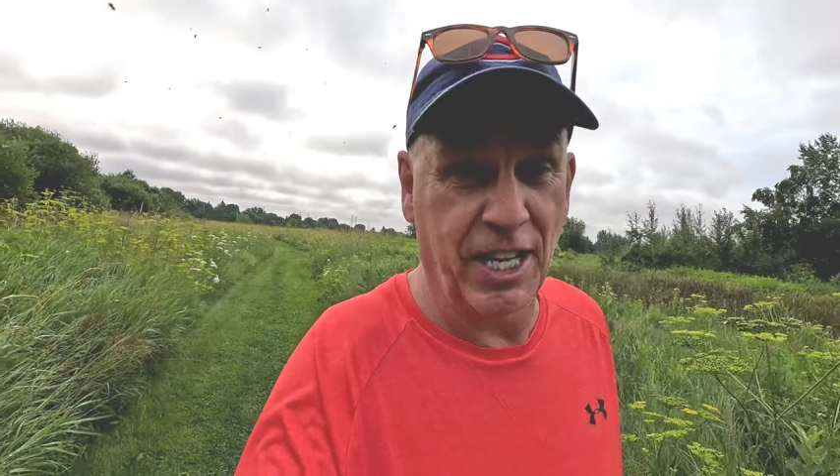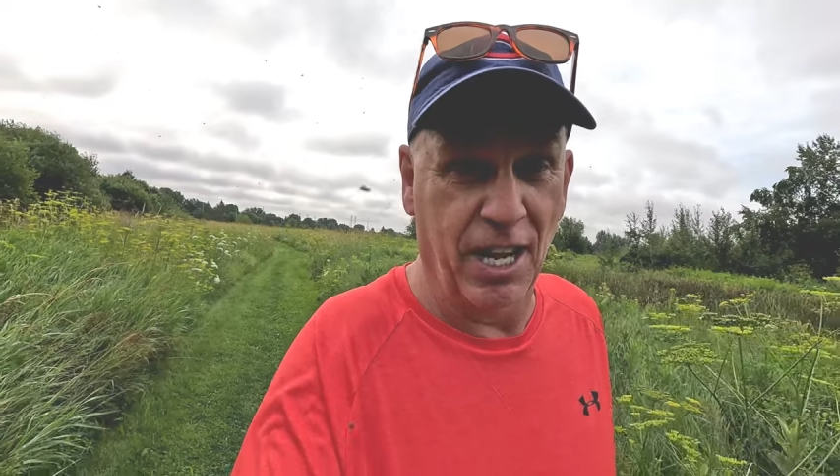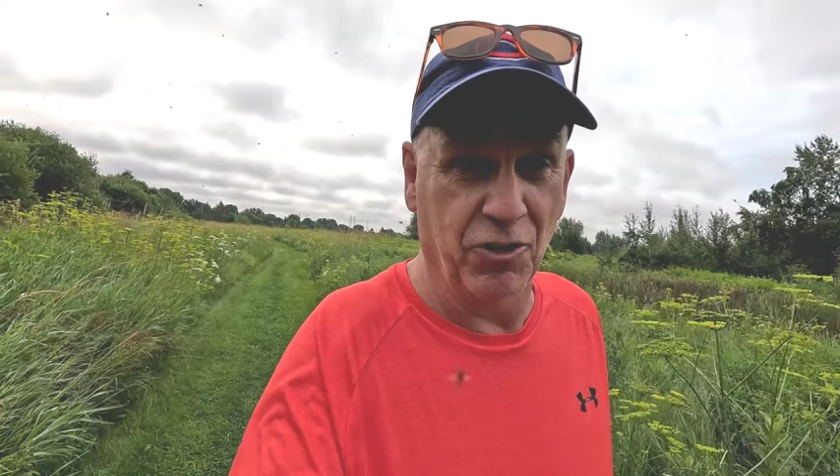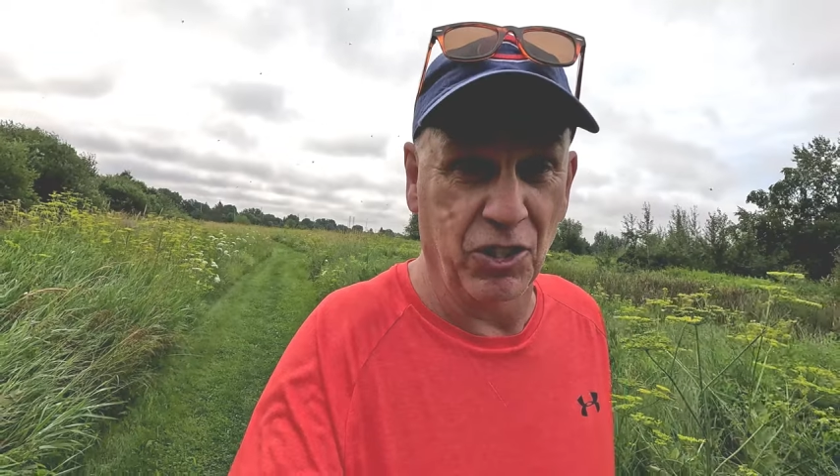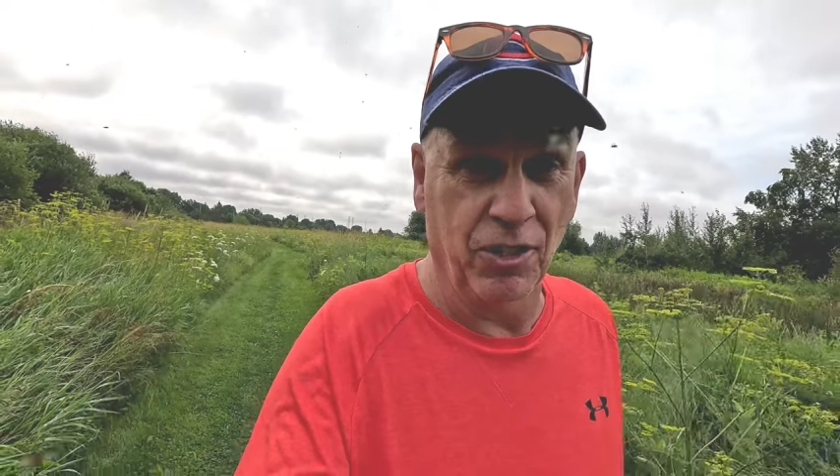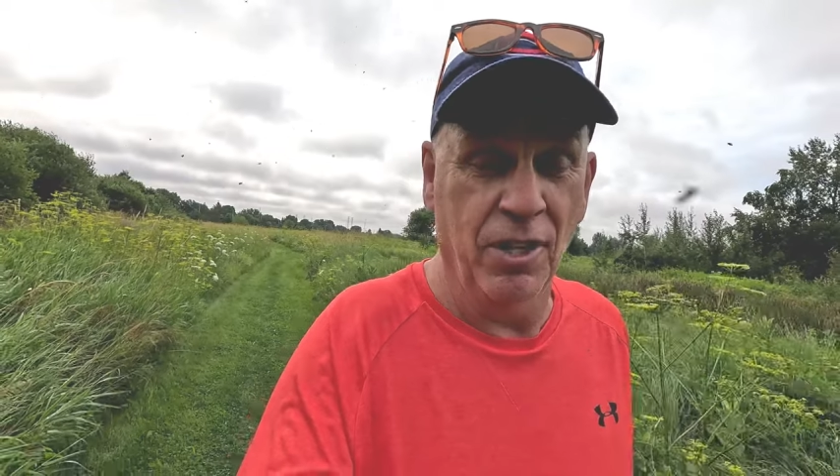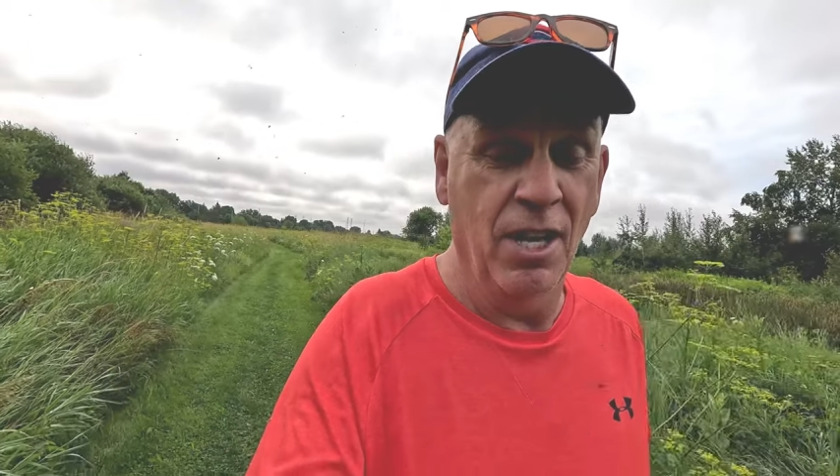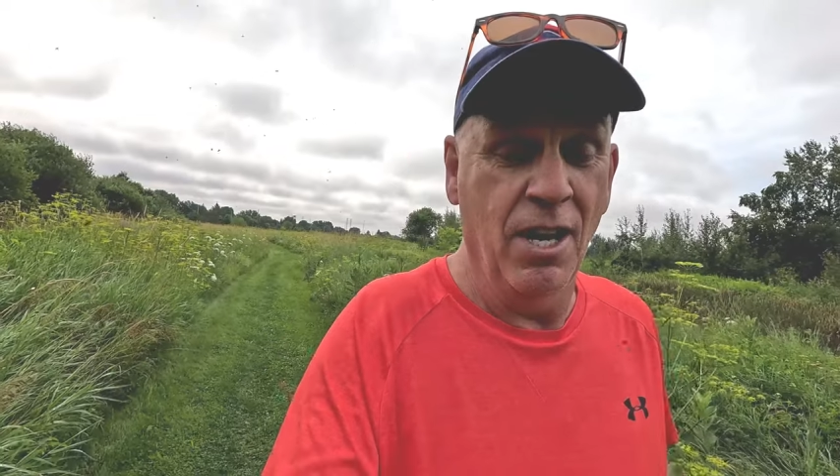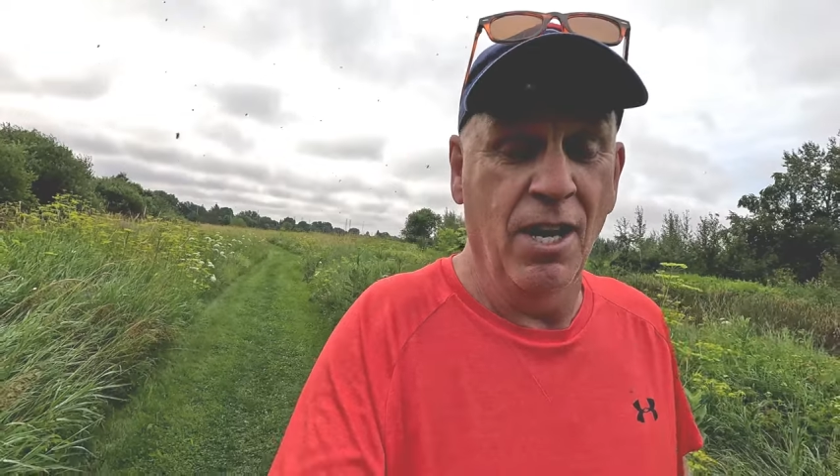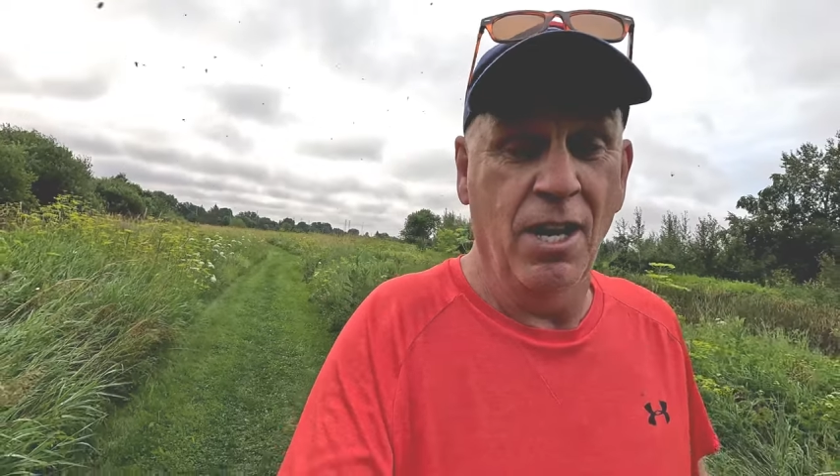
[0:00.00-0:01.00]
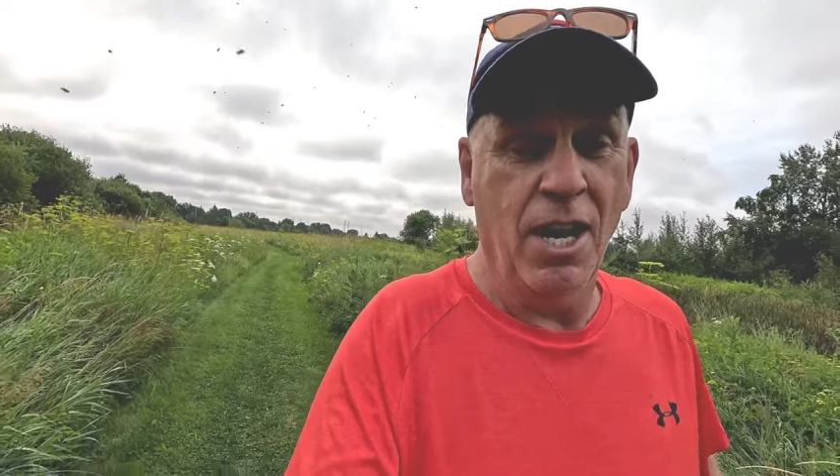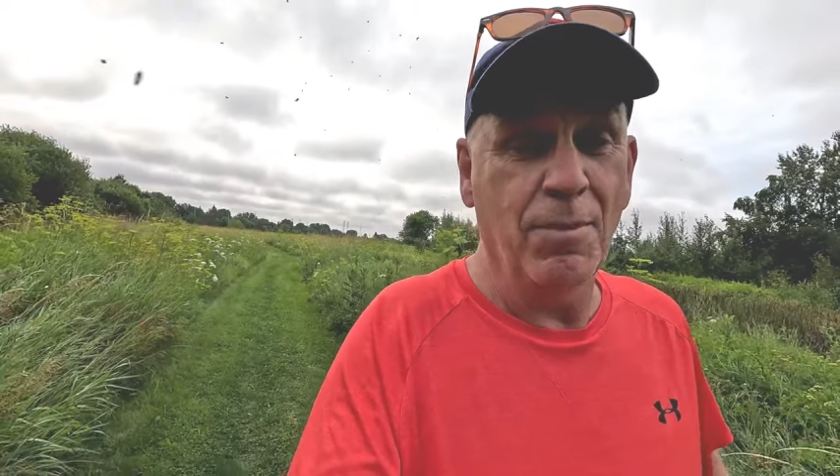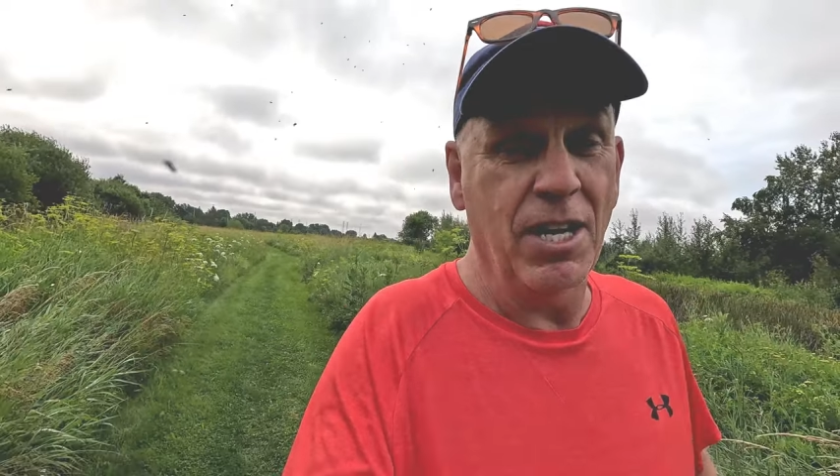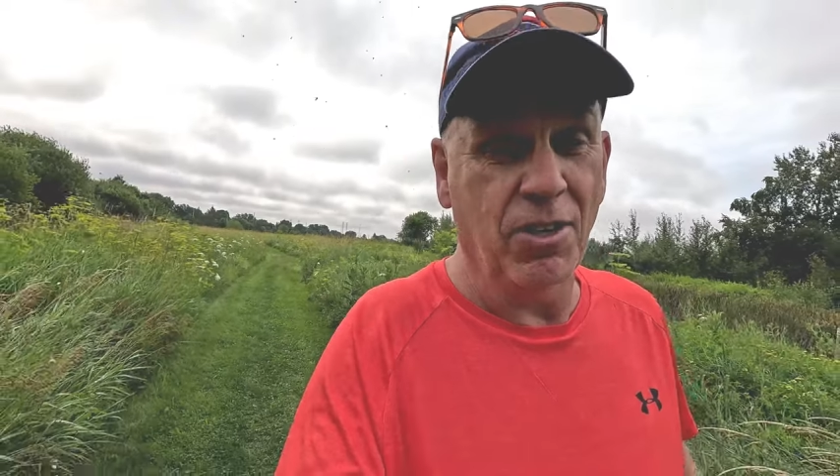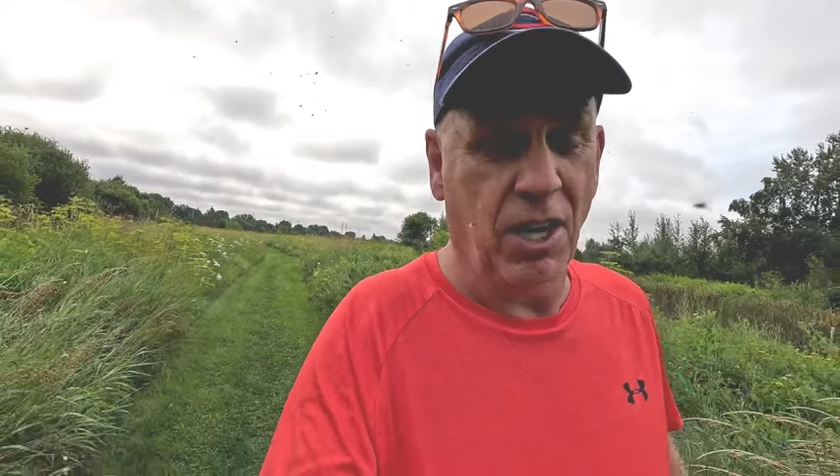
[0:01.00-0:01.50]
counselor. I'm
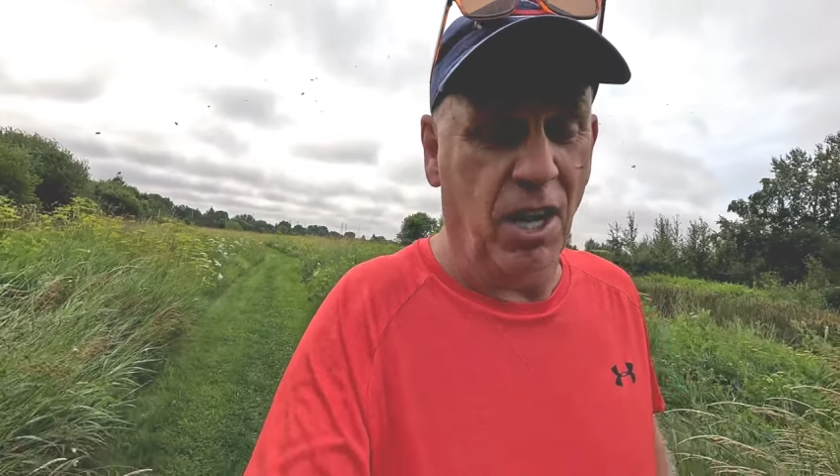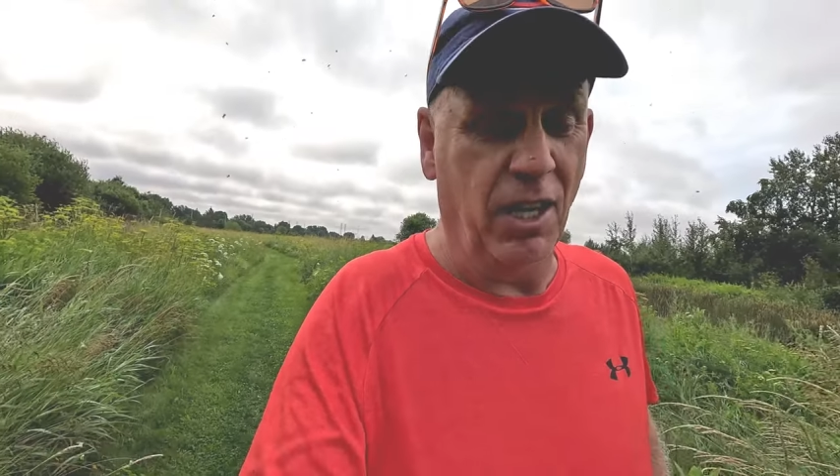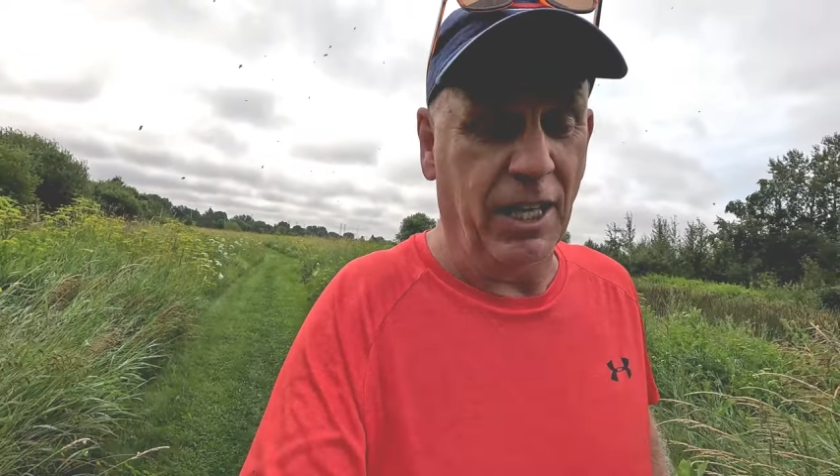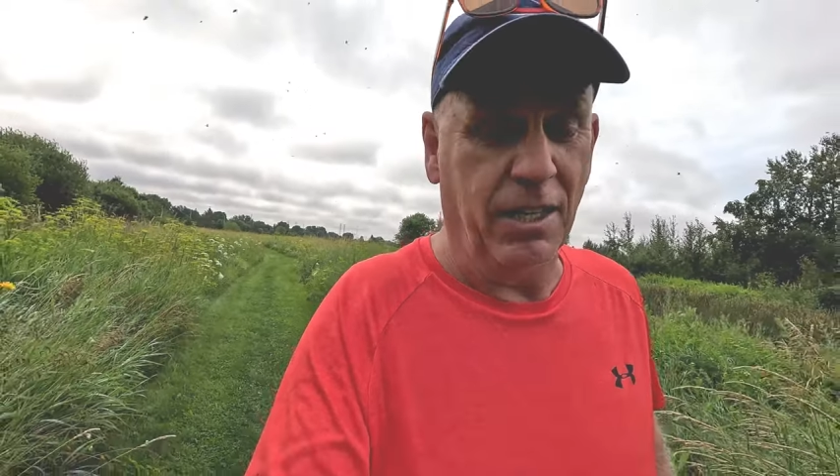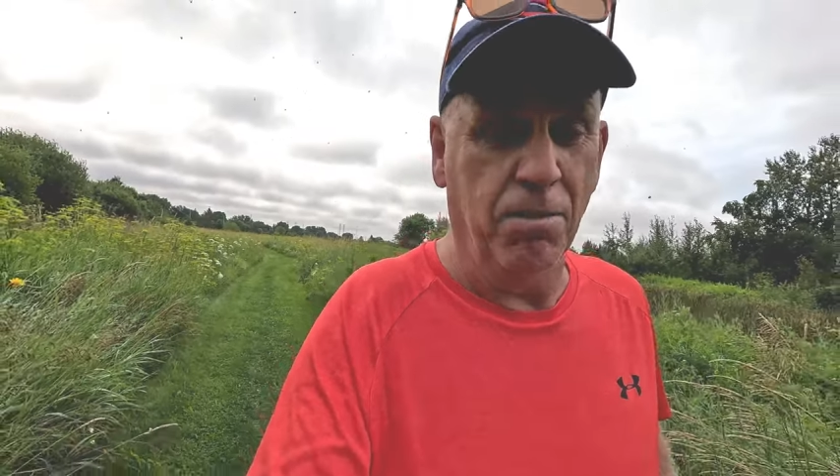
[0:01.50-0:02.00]
an alcoholic.